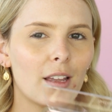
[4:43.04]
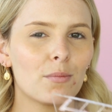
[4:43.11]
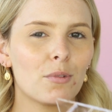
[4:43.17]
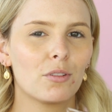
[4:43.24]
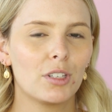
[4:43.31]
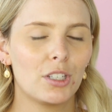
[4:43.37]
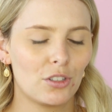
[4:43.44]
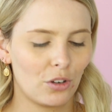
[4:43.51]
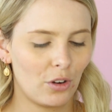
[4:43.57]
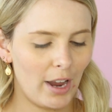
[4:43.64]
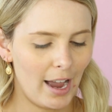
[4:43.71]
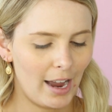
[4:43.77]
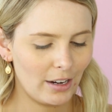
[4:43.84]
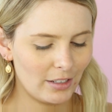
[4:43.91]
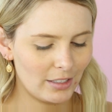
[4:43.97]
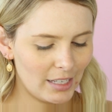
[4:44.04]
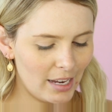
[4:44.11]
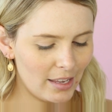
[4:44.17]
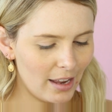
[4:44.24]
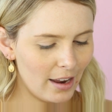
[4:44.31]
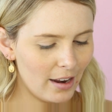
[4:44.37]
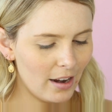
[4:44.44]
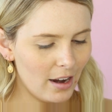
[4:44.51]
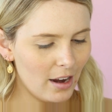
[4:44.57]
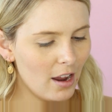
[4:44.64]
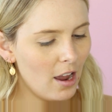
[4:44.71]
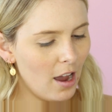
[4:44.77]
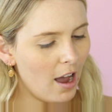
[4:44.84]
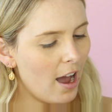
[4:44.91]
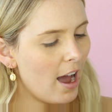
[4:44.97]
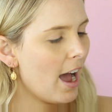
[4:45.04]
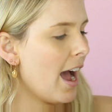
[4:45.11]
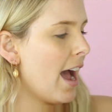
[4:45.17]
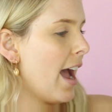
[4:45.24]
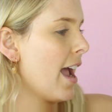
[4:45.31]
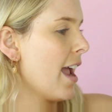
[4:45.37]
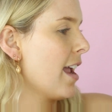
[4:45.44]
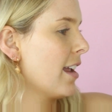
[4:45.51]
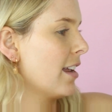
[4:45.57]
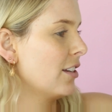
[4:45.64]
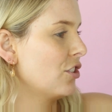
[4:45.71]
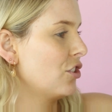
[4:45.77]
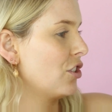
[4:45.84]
I'm not really sure how you say that. I